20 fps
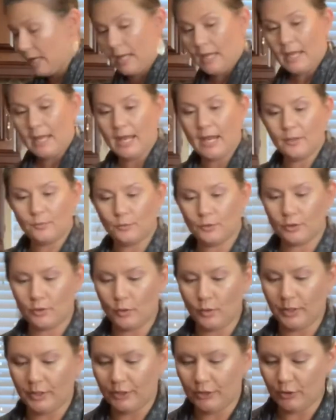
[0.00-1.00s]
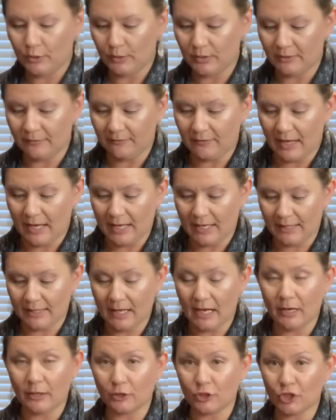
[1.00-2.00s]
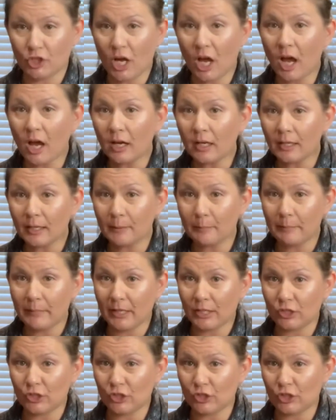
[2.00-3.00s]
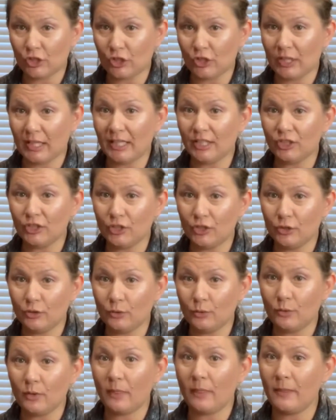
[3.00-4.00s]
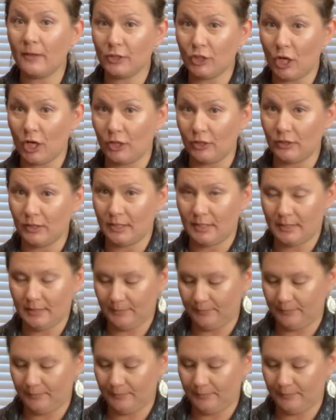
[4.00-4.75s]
And we're going to divide our chocolate mixture into the tarts.